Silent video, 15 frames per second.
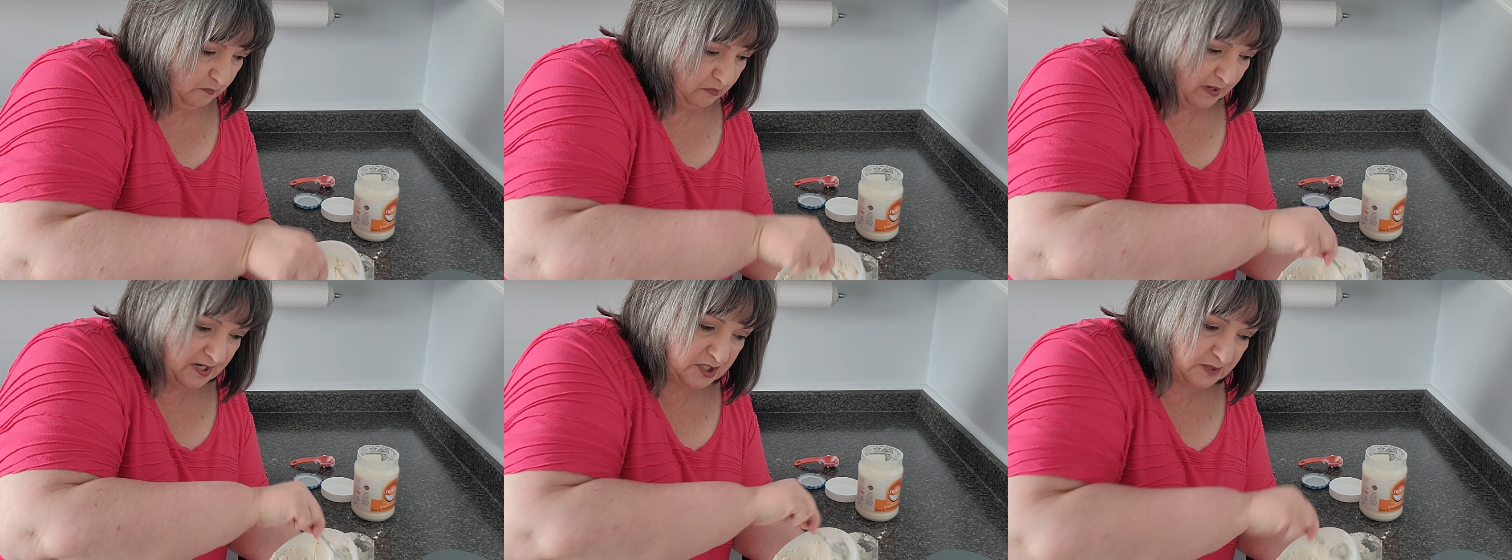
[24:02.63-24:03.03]

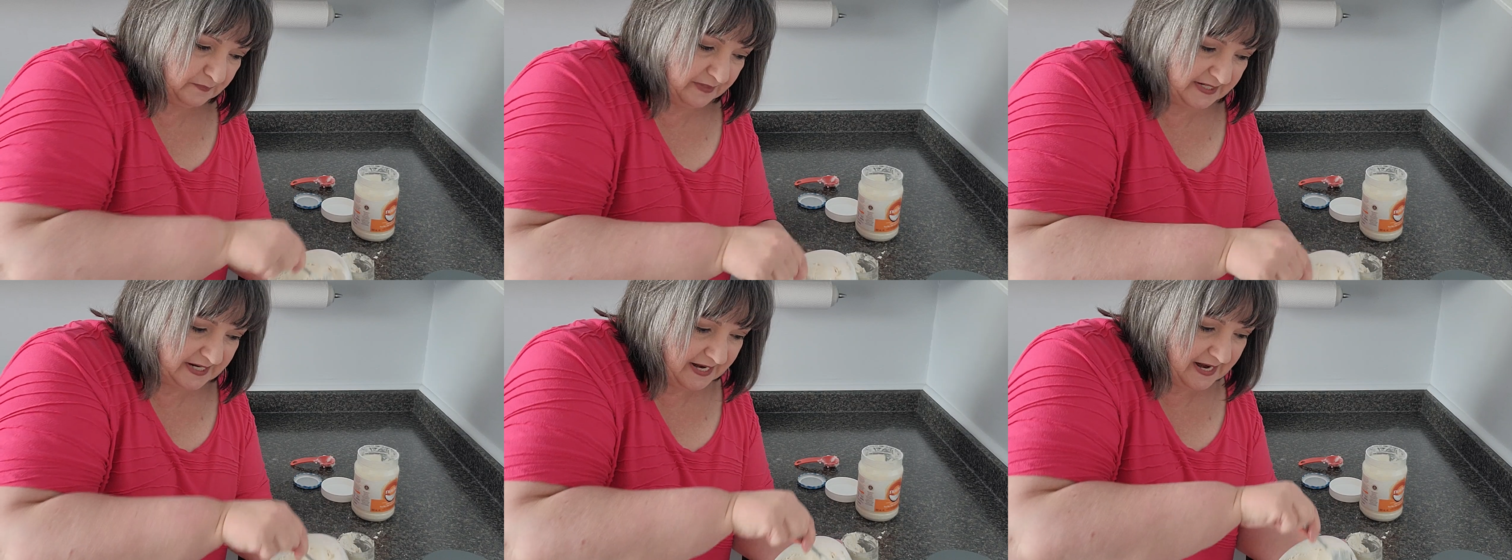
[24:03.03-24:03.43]
Brushing
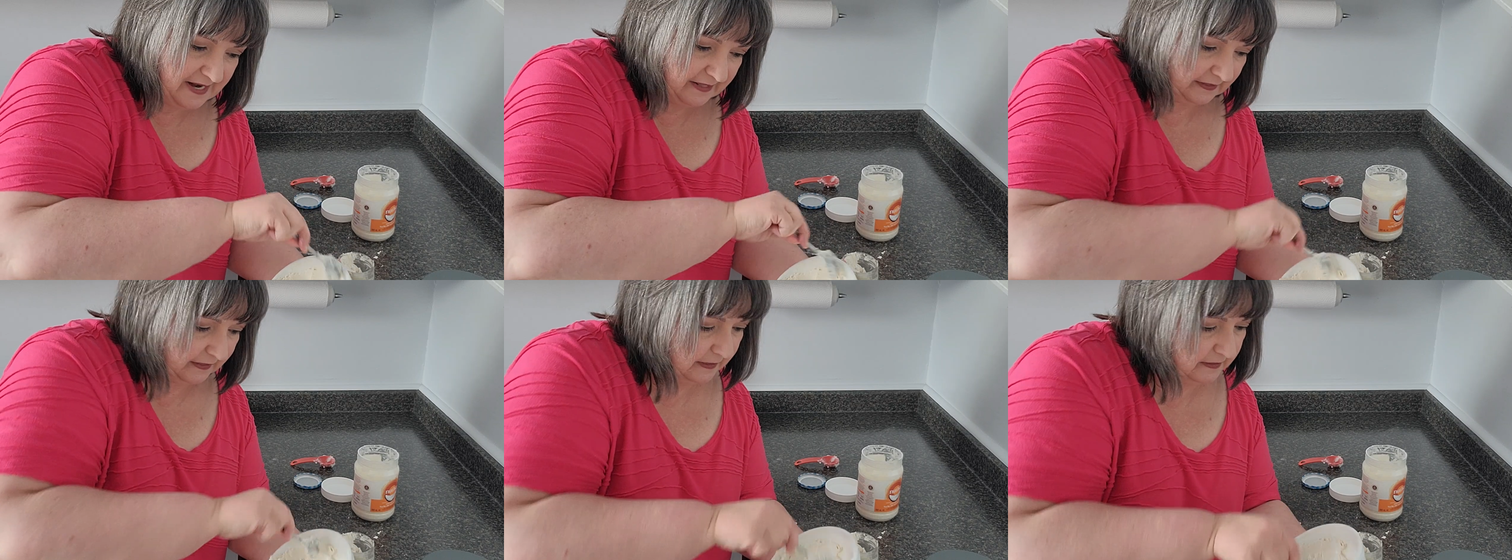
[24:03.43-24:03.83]
my
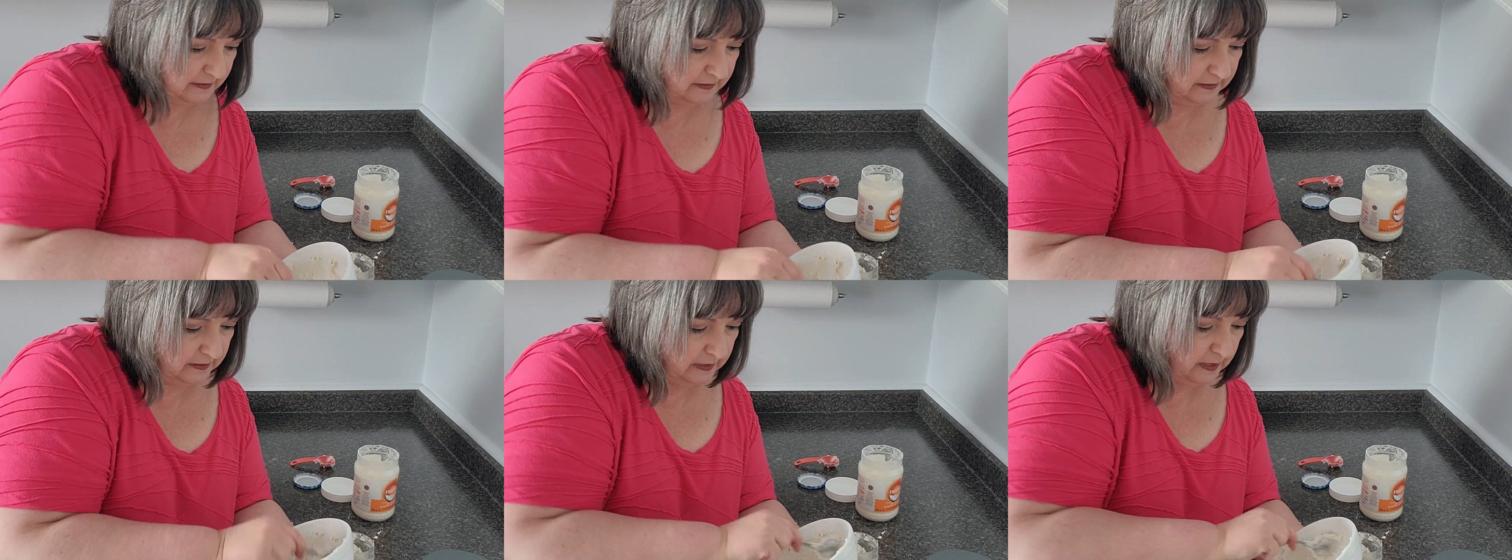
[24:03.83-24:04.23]
teeth.
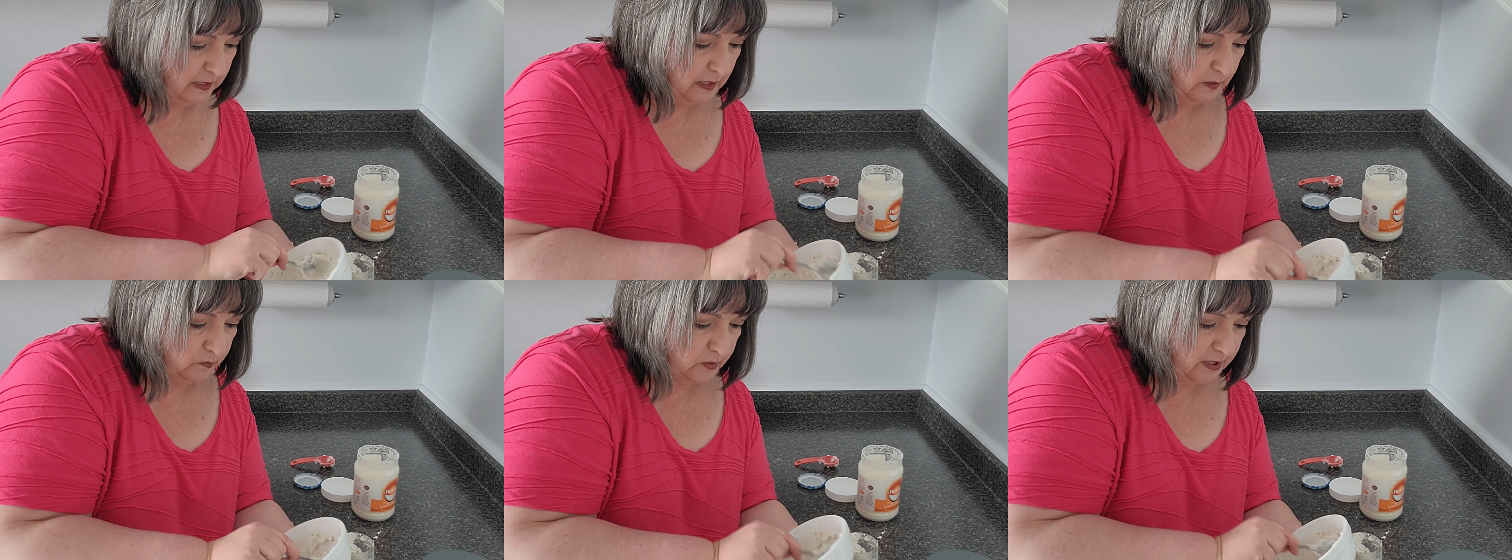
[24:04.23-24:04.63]

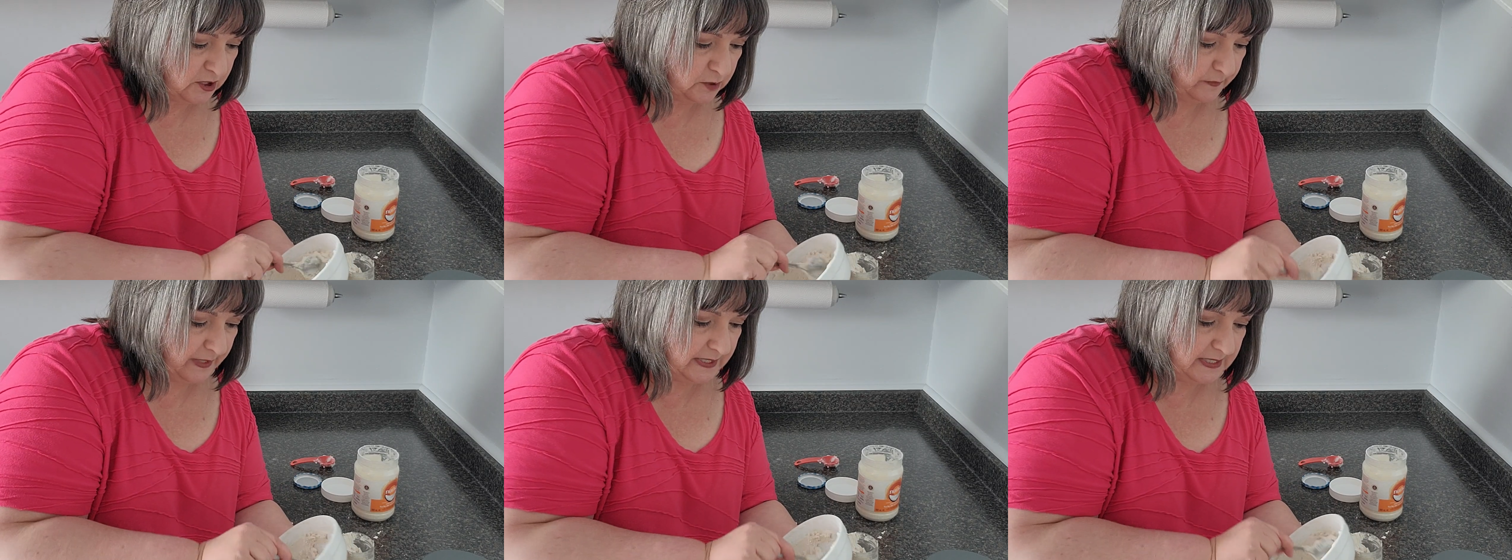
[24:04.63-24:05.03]

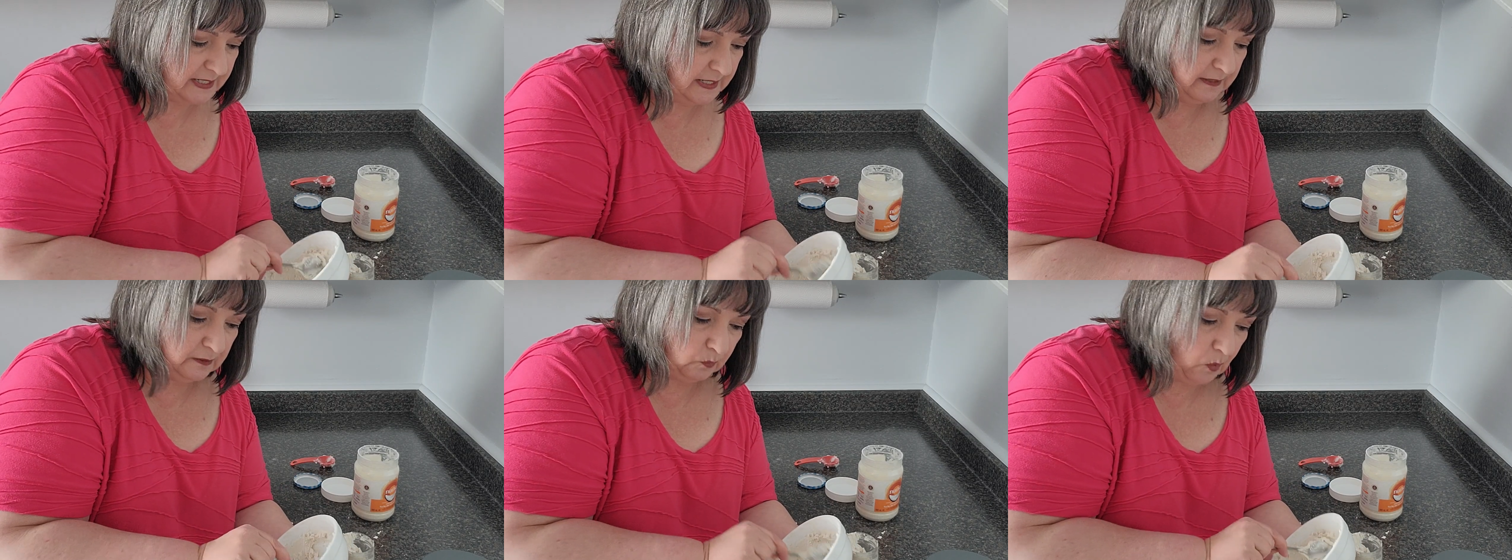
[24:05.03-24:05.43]
Brushing my teeth,